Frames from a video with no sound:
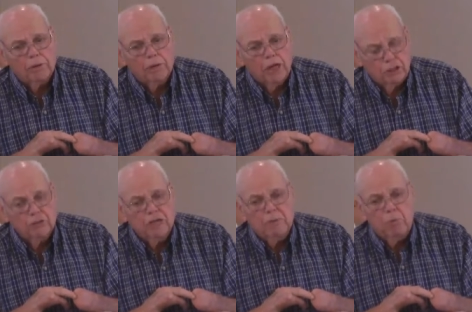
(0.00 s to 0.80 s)
and you
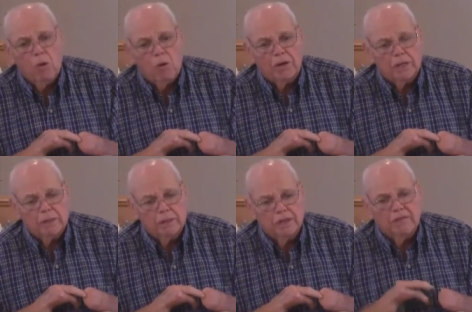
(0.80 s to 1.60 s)
keep walking.
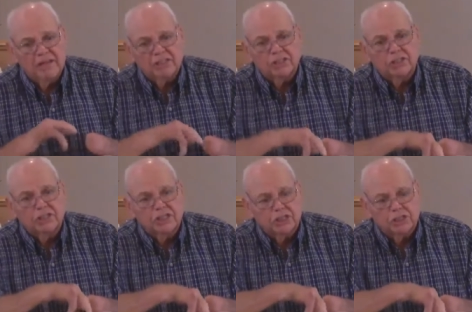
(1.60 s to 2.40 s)
Now, this is
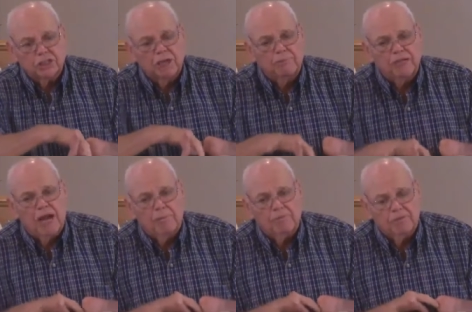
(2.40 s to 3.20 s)
the same
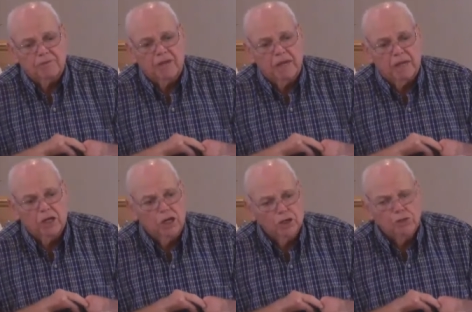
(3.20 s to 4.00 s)
type of a thing.
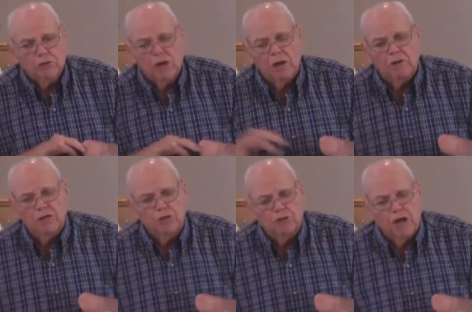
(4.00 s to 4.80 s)
You're not
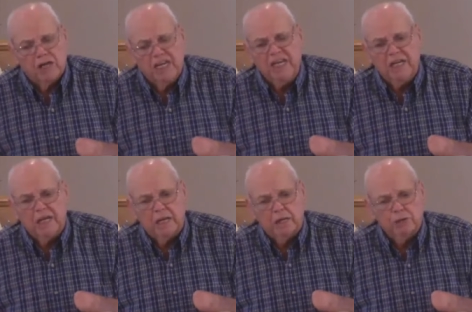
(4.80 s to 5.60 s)
heeding.
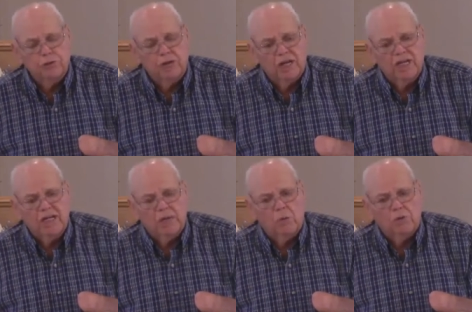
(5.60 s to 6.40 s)
You're not
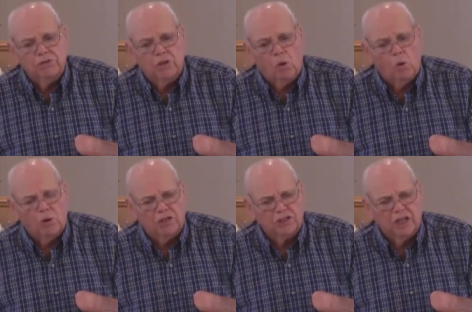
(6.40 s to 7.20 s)
heeding what the horn
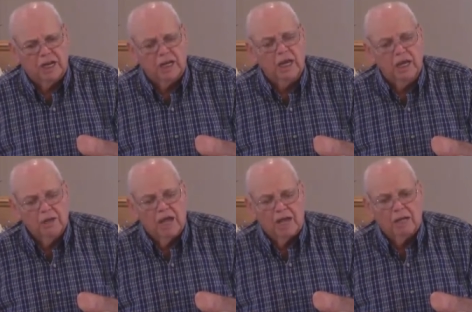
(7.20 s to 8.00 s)
is saying,
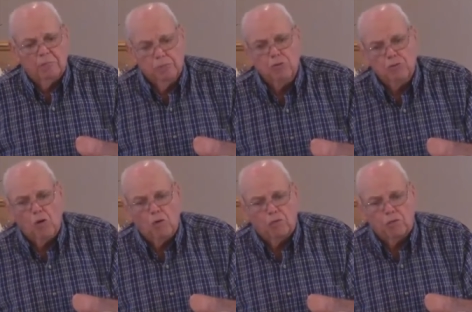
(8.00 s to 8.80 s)
like move
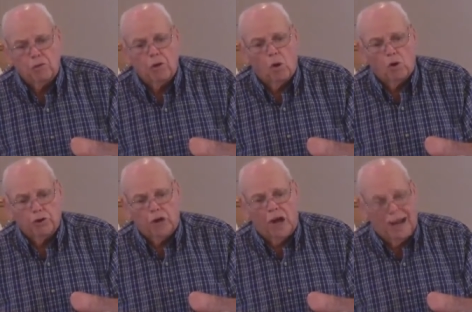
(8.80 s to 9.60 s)
over or
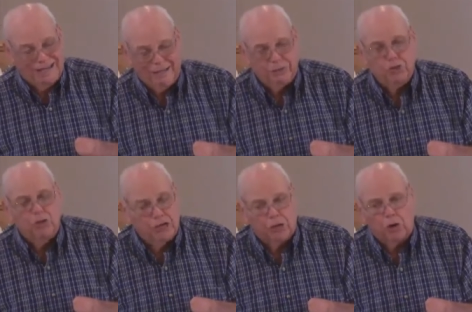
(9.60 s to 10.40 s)
you'll
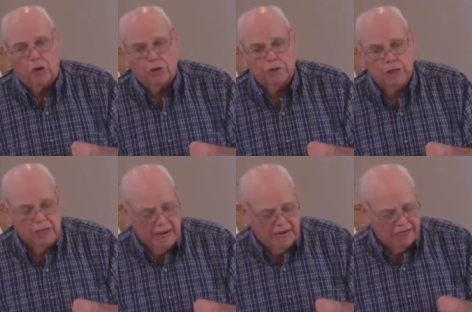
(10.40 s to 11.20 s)
get hurt.
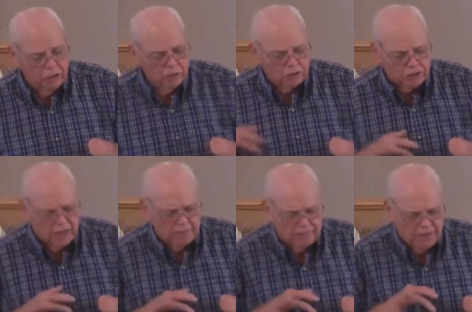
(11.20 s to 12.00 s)
And here's the
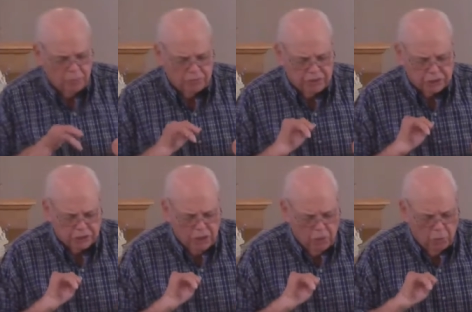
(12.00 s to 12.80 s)
same thing with this